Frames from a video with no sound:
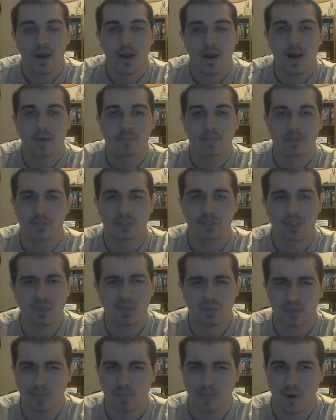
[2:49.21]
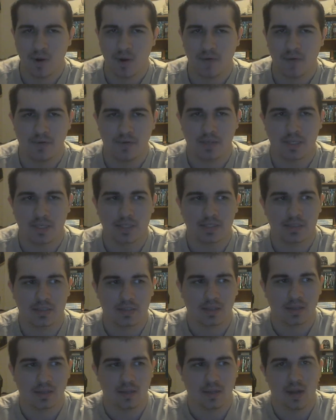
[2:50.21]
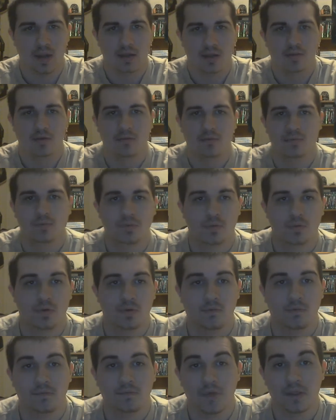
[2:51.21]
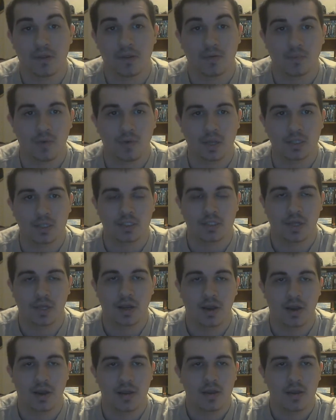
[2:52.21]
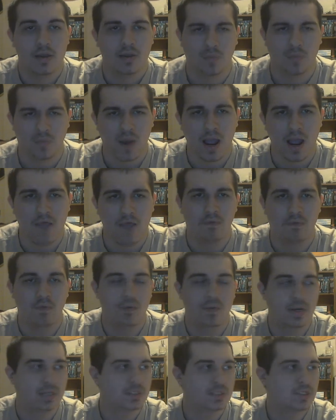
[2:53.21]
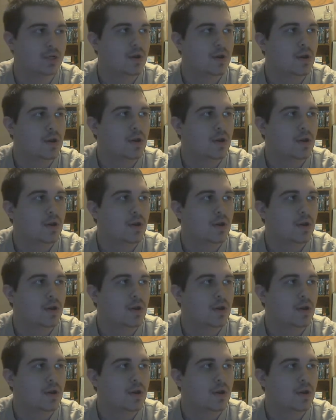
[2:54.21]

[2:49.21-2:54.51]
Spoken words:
So she was perfect as the kind of the villain witch, the rival witch.